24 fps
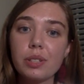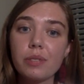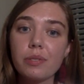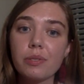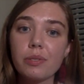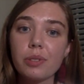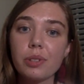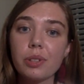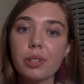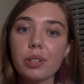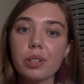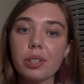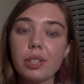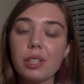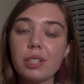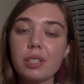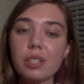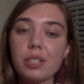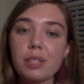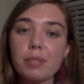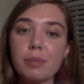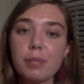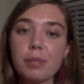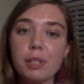for these
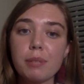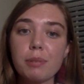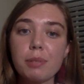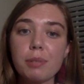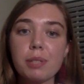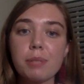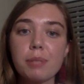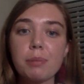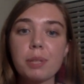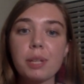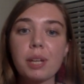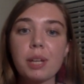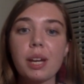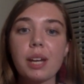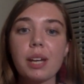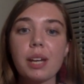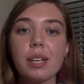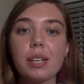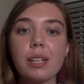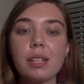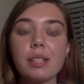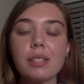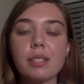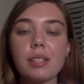experiments
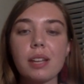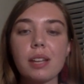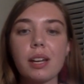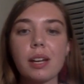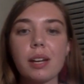because